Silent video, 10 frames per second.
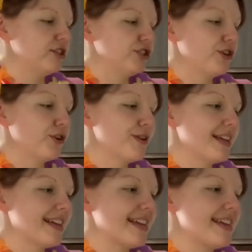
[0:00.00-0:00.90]
So you're gonna
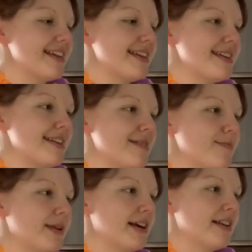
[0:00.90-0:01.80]
keep
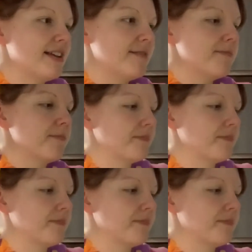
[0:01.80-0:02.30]
cutting,